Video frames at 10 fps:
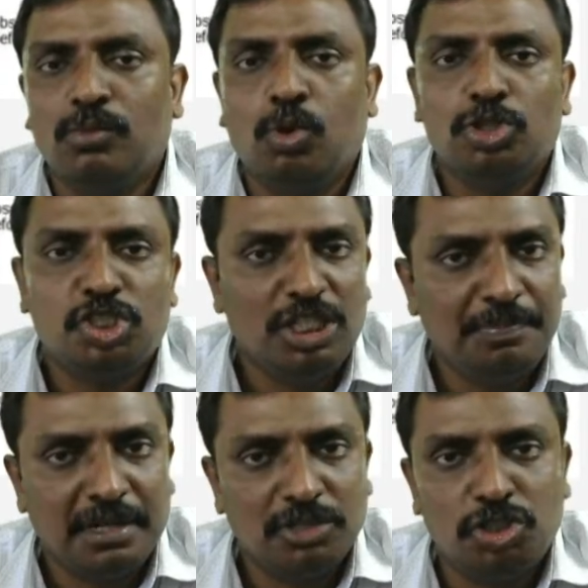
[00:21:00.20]
more
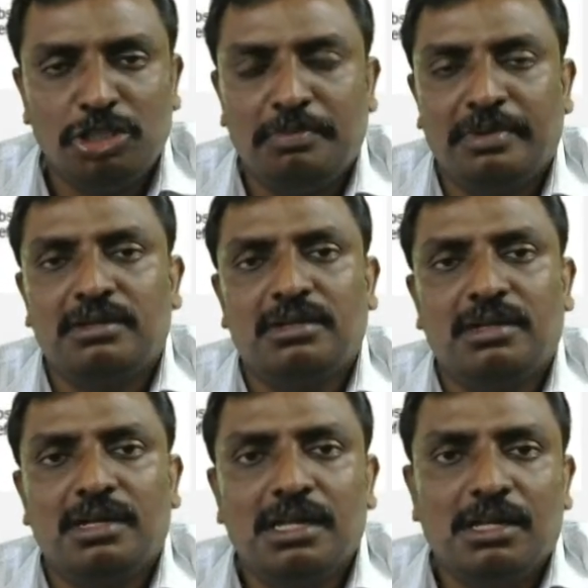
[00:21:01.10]
cheaper and cheaper,
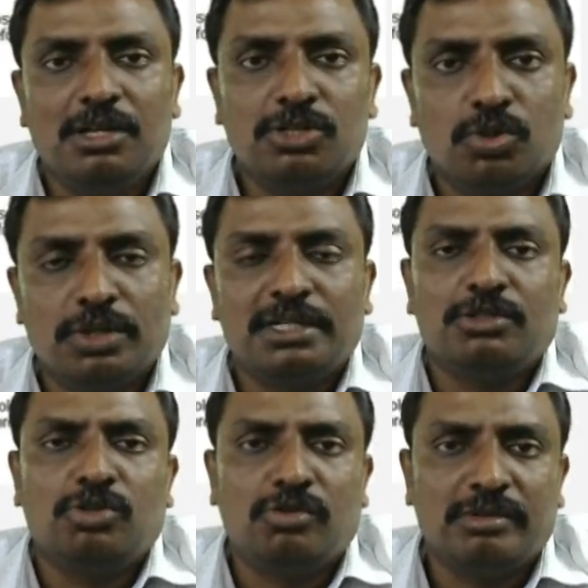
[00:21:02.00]
so
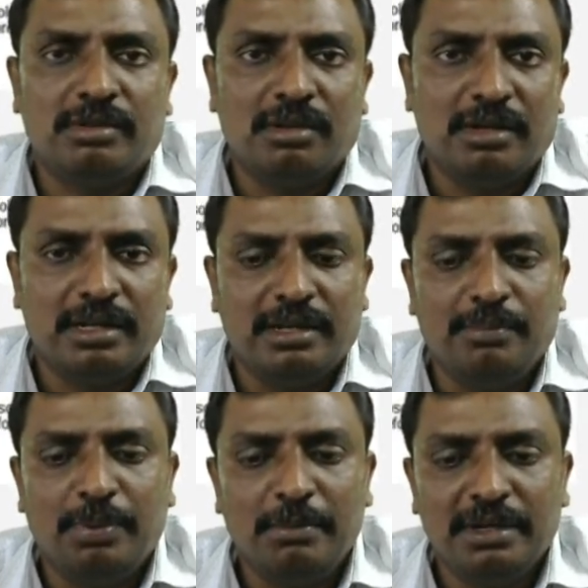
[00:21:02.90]
that you could
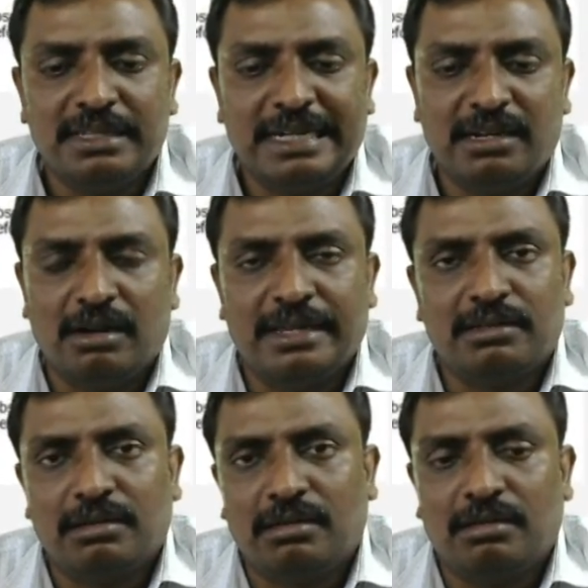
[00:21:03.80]
implement the data.
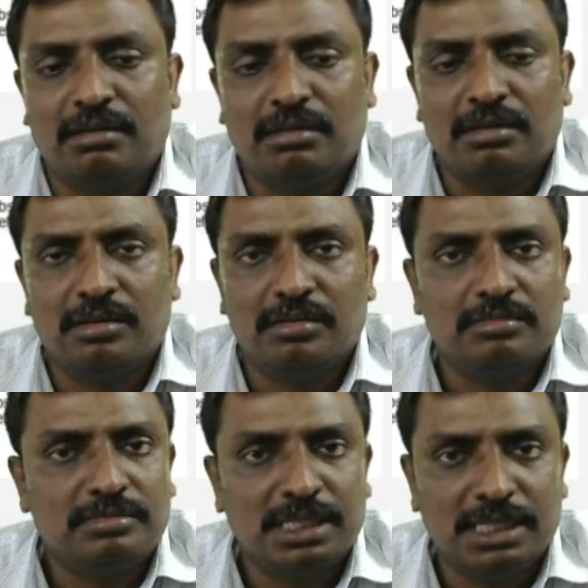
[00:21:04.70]
Like
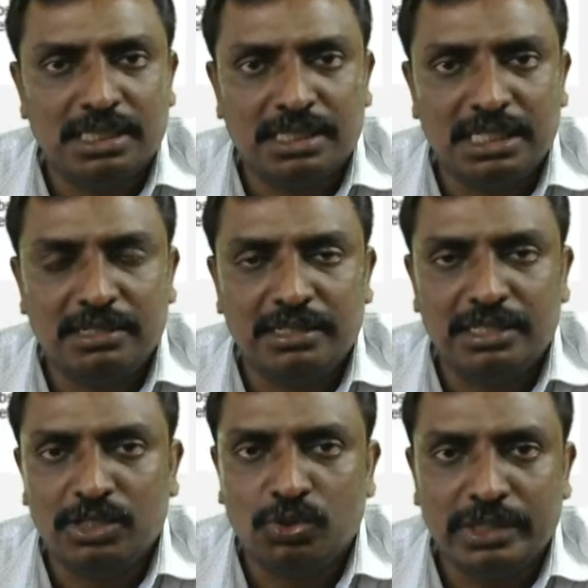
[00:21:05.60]

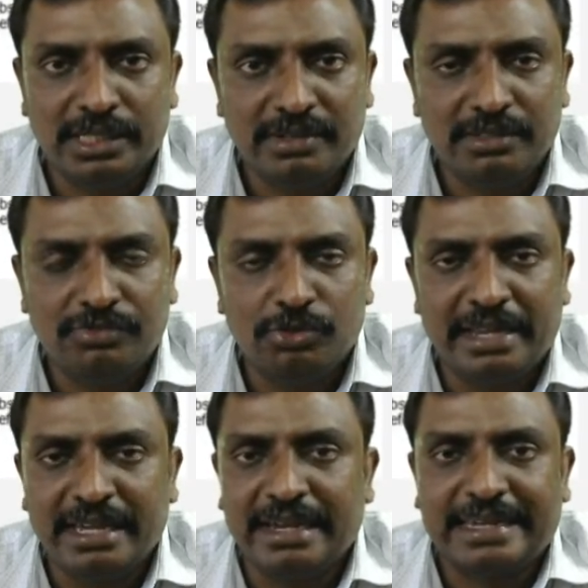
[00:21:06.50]
even if you
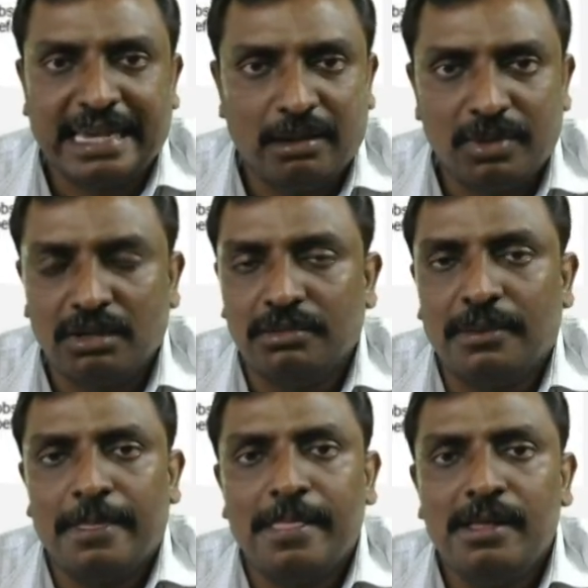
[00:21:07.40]
take a
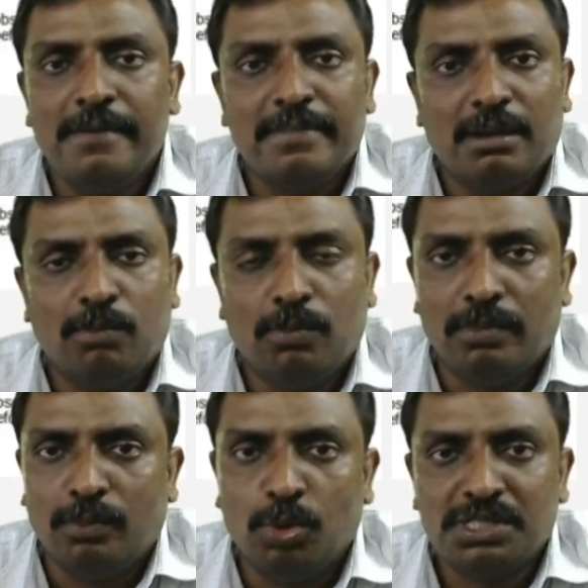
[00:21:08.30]
camera,
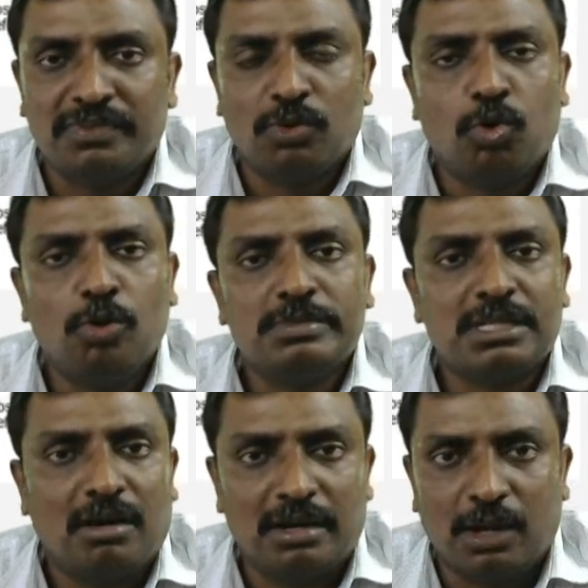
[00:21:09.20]
most of the
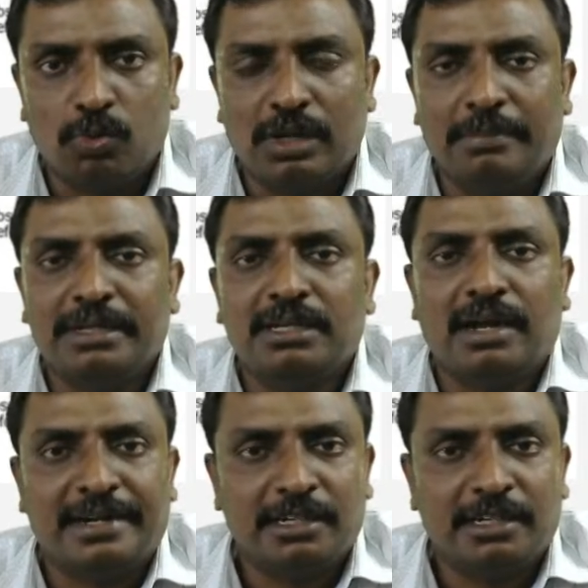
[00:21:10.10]
homes are now connecting.